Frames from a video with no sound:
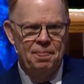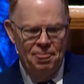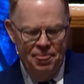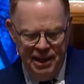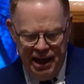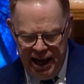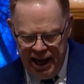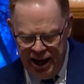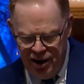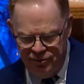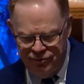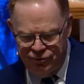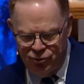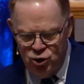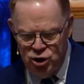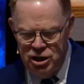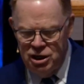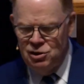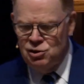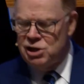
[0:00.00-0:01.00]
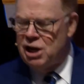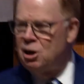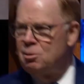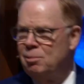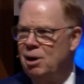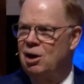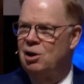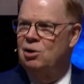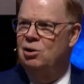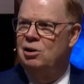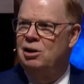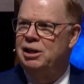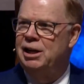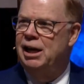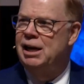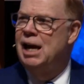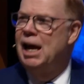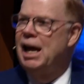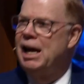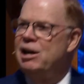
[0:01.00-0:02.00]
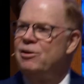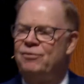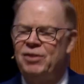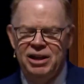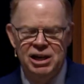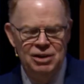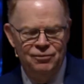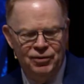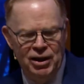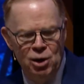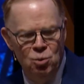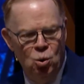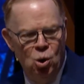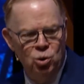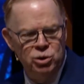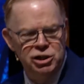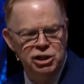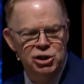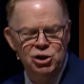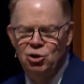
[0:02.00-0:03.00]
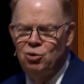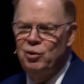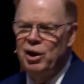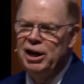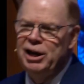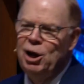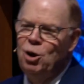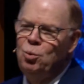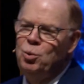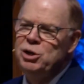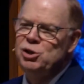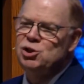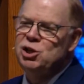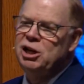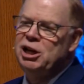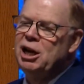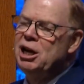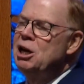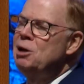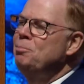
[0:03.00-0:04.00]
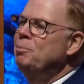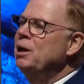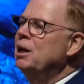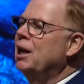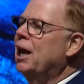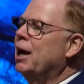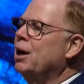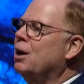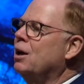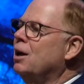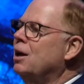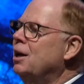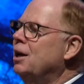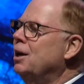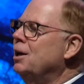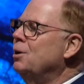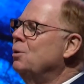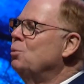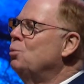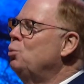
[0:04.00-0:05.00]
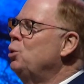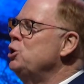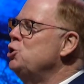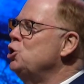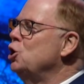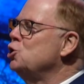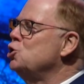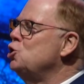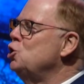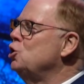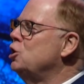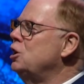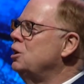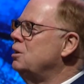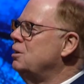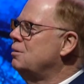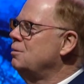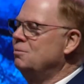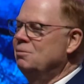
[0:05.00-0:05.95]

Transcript: I have friends out of my early age. If, if they walked in here right now, we said it'd be like we just took it,